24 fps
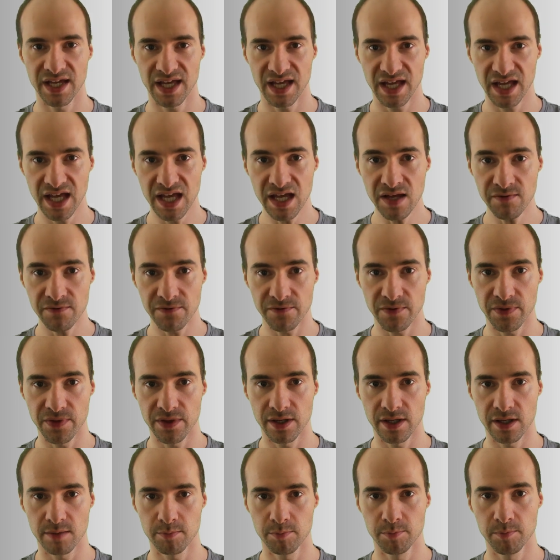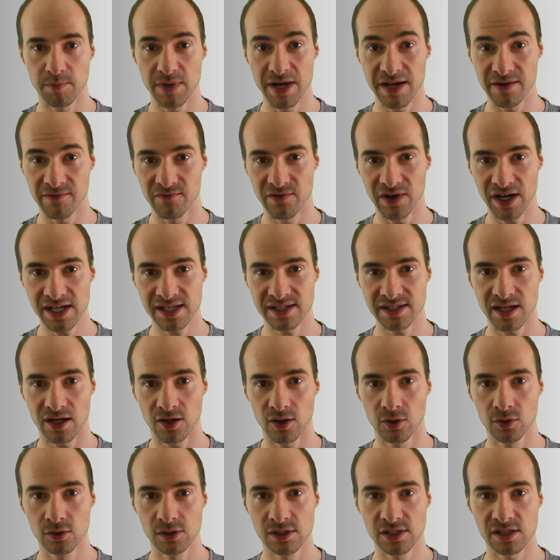If the advisor
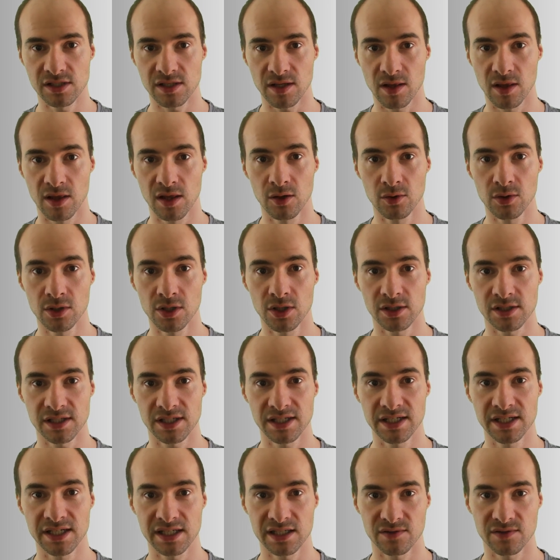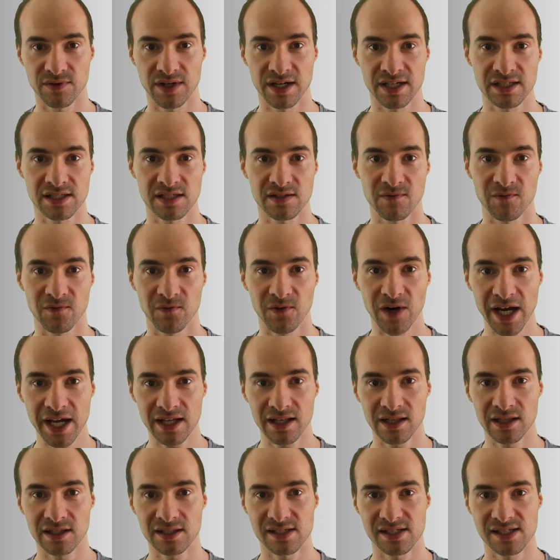holds low-cost index funds
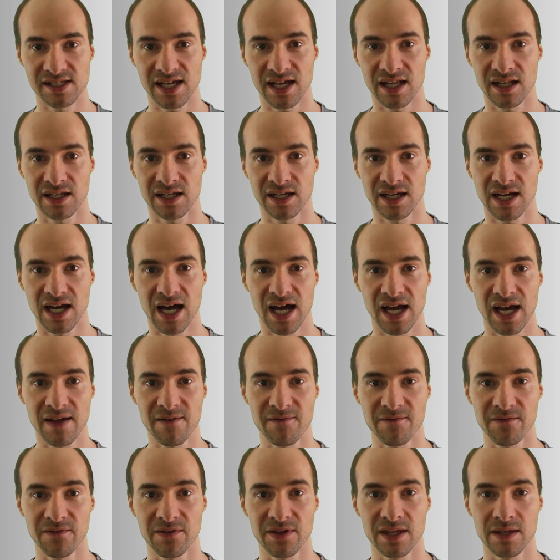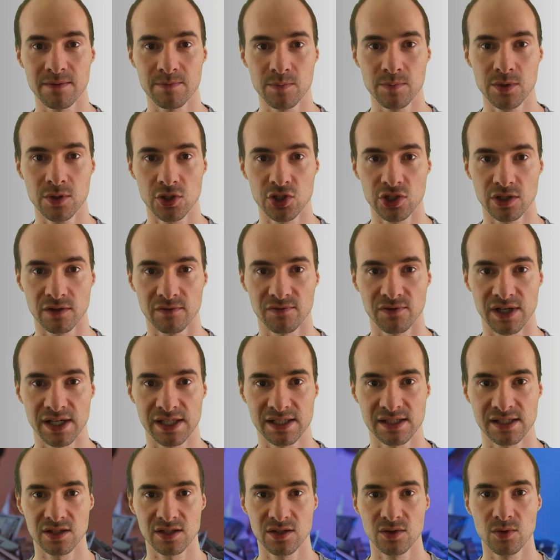while selling high-fee mutual
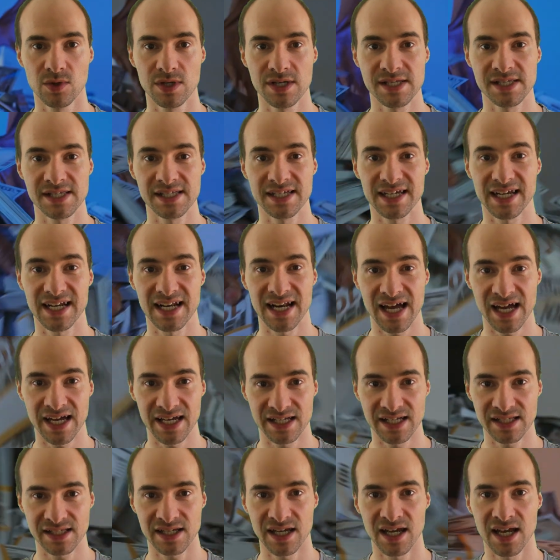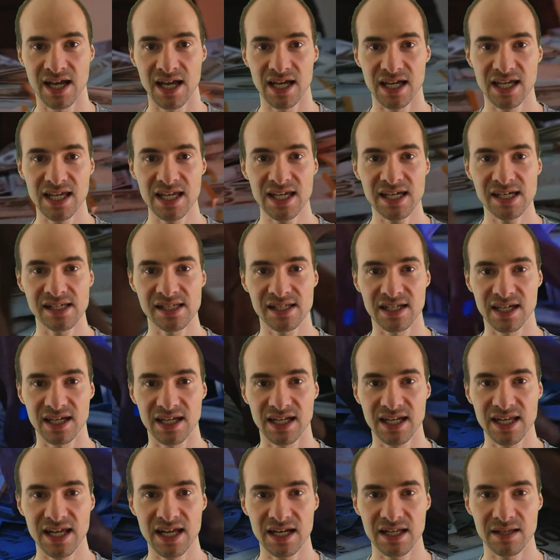funds his clients, he is
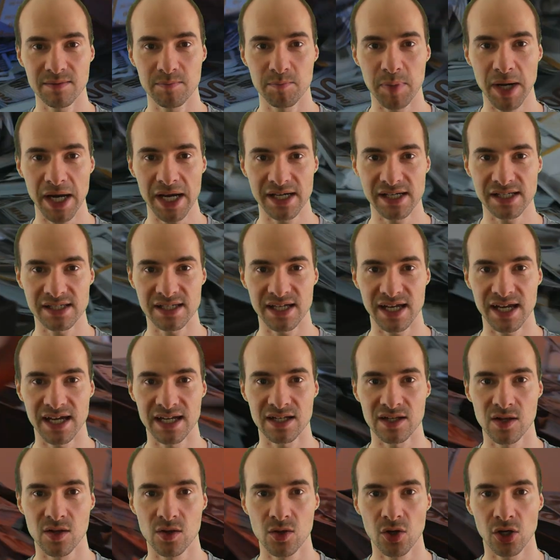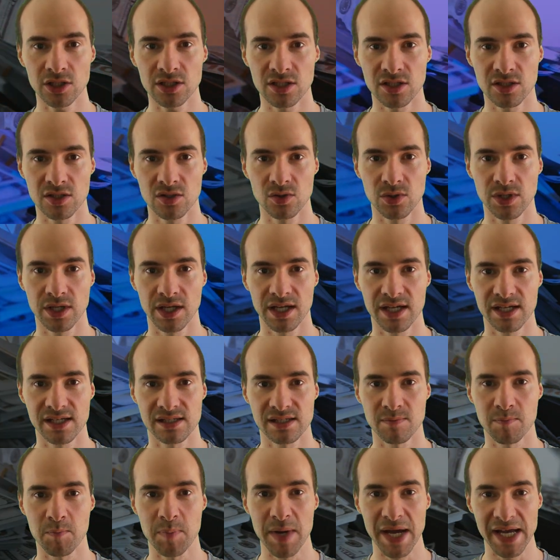clearly biased and not doing his
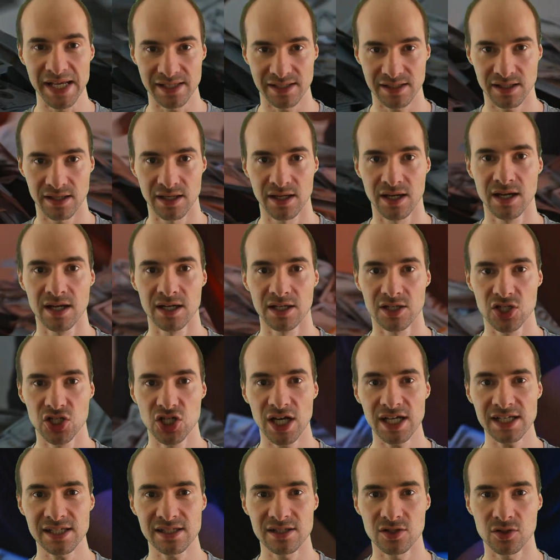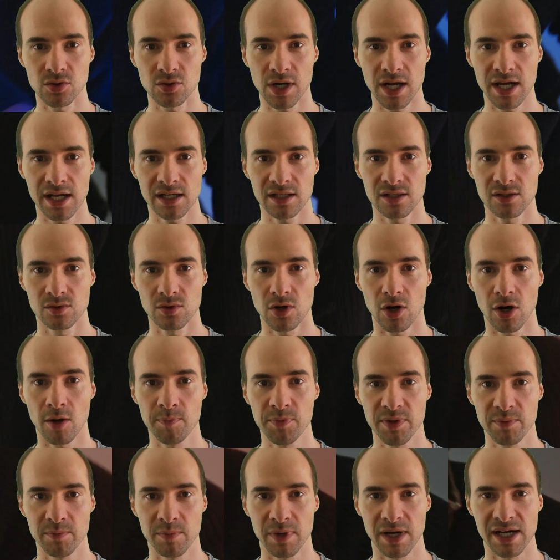best, just trying to
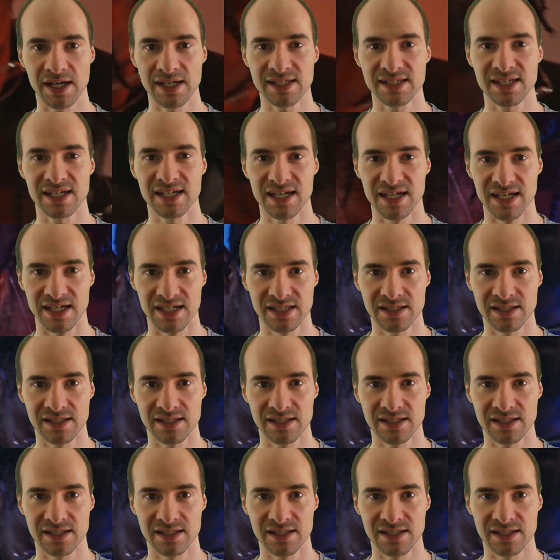optimize his